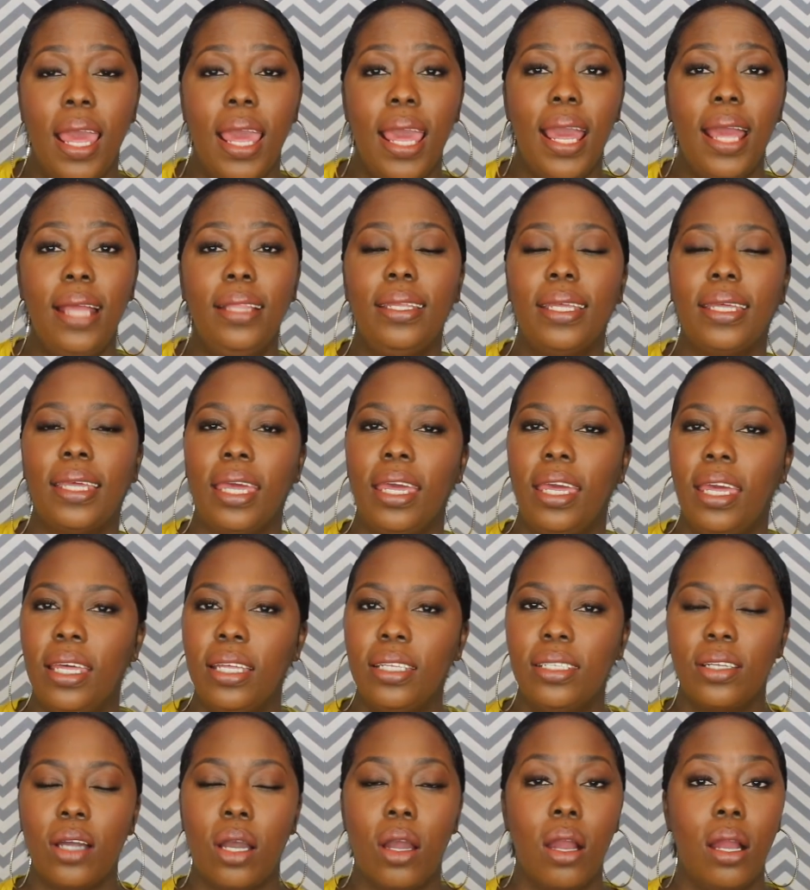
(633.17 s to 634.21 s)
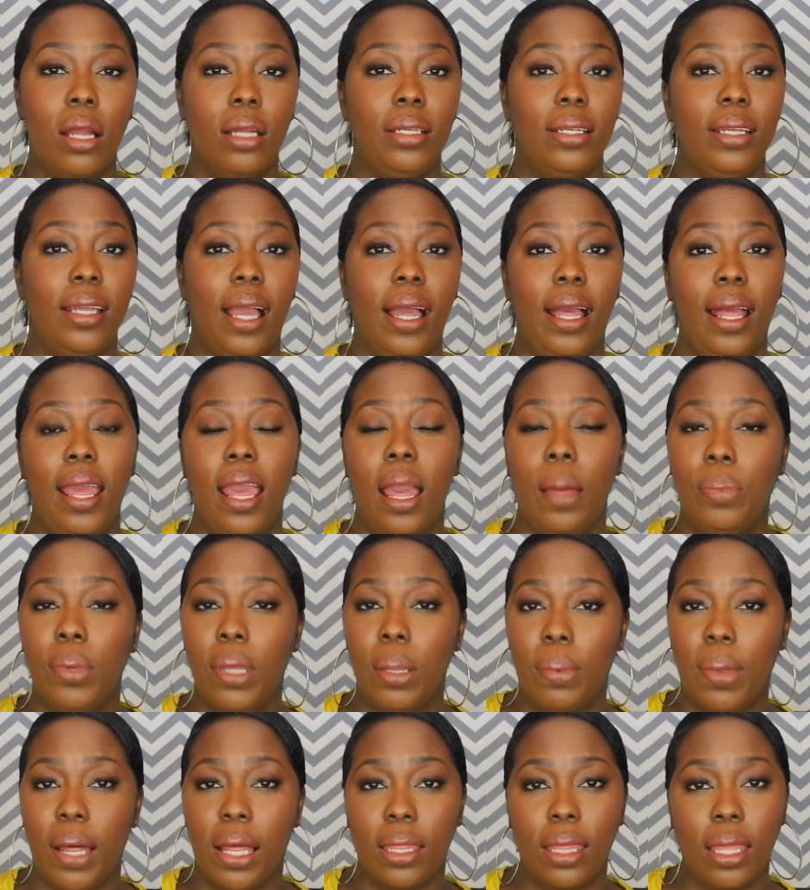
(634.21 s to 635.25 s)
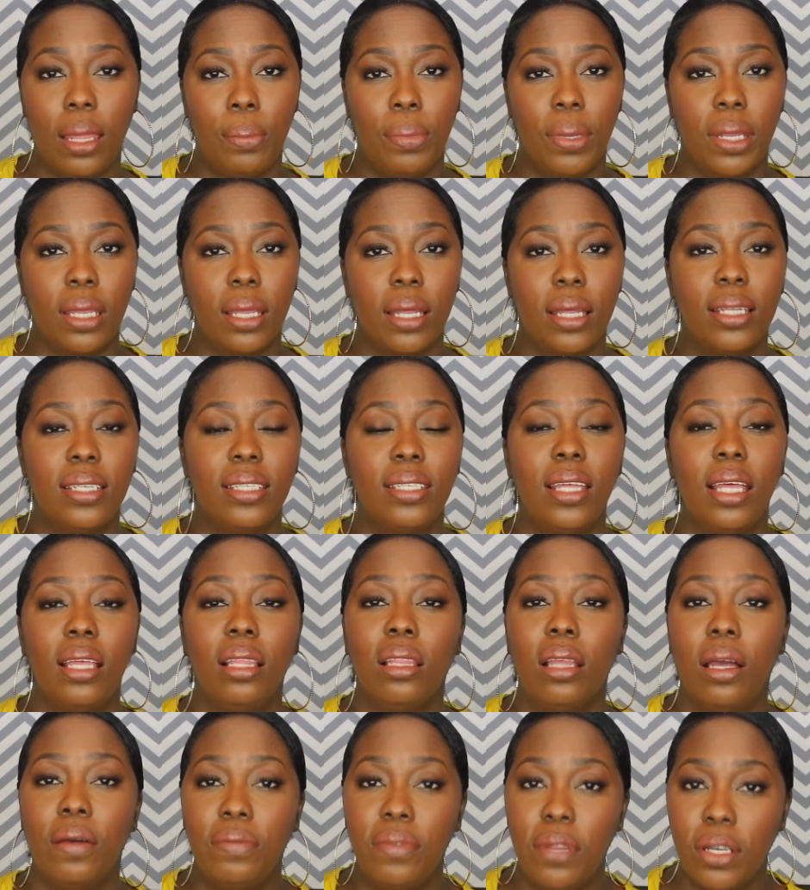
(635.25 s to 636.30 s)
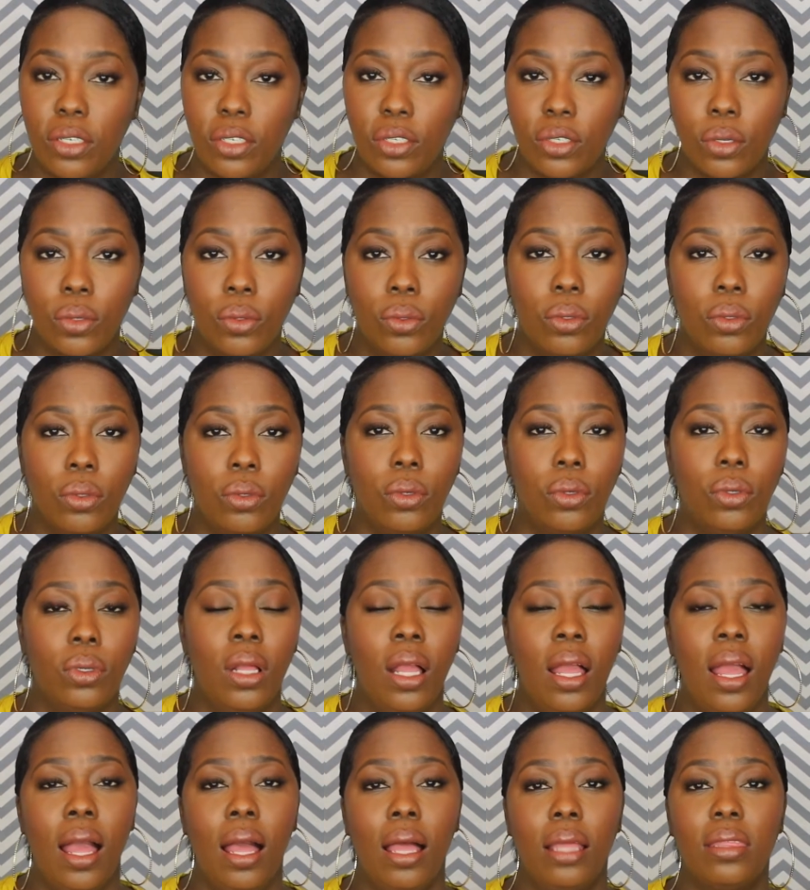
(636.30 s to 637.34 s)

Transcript: And the kids are not happy about that because they love their school.